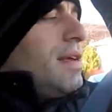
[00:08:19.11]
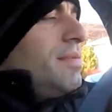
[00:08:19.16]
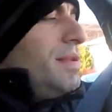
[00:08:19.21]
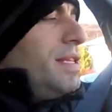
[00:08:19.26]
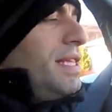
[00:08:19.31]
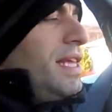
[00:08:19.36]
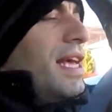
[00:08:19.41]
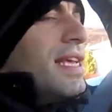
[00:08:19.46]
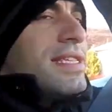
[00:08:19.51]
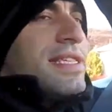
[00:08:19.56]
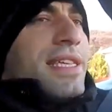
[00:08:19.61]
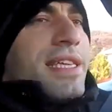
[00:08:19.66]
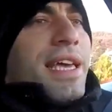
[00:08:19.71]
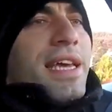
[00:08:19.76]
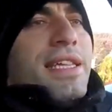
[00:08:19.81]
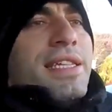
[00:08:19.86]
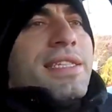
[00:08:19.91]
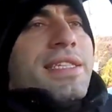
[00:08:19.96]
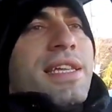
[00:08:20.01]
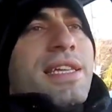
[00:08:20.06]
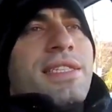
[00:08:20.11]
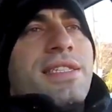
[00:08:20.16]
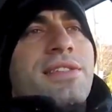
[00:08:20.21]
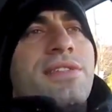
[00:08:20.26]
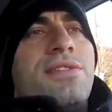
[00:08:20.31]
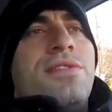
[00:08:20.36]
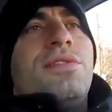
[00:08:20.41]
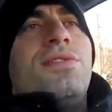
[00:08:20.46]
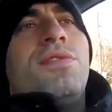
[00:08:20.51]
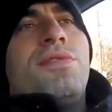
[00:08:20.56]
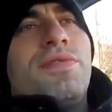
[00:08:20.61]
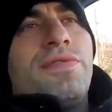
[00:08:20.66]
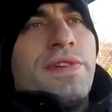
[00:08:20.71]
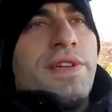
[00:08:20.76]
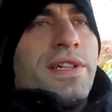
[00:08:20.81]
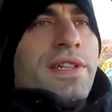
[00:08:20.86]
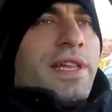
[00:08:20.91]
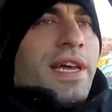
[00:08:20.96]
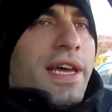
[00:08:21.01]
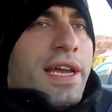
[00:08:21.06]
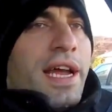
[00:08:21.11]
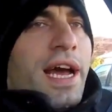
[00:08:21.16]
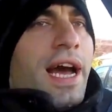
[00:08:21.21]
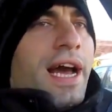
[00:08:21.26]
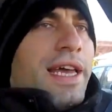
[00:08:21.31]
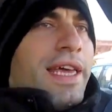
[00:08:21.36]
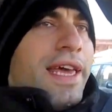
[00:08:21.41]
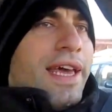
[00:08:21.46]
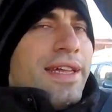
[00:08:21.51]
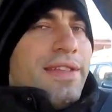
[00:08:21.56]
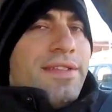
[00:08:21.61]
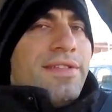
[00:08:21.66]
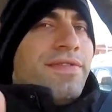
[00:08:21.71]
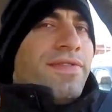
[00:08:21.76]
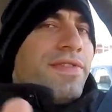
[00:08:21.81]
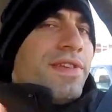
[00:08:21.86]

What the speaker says: I mean, yes, again, you don't feel that high-end